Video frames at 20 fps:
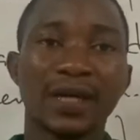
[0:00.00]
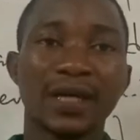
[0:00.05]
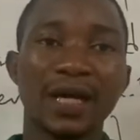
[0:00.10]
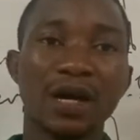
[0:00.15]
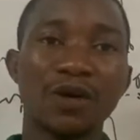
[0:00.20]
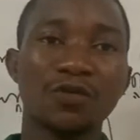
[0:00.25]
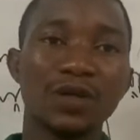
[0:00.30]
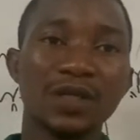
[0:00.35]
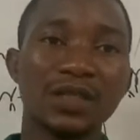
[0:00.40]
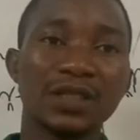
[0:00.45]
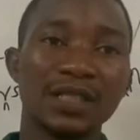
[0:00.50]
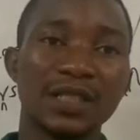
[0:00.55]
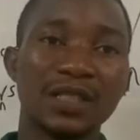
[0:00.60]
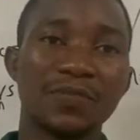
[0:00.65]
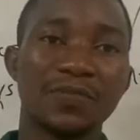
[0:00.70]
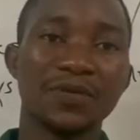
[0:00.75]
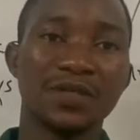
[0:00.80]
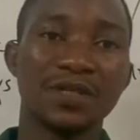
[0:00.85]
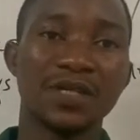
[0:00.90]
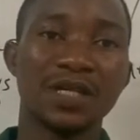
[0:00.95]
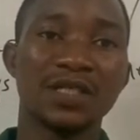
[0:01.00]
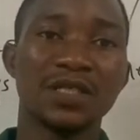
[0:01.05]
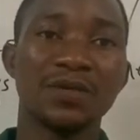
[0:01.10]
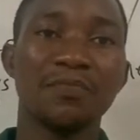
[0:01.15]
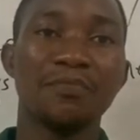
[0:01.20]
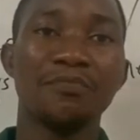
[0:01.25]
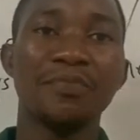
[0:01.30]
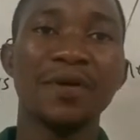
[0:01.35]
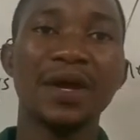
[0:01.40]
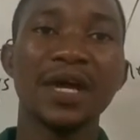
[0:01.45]
calculate the
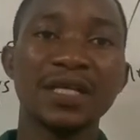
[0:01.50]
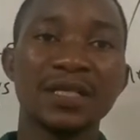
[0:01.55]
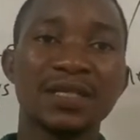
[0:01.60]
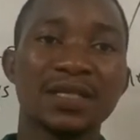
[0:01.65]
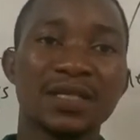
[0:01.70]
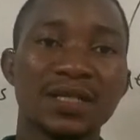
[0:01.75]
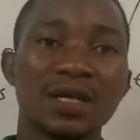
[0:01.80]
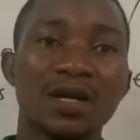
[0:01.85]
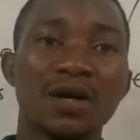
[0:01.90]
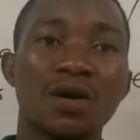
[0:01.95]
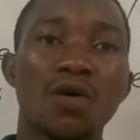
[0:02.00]
depreciation based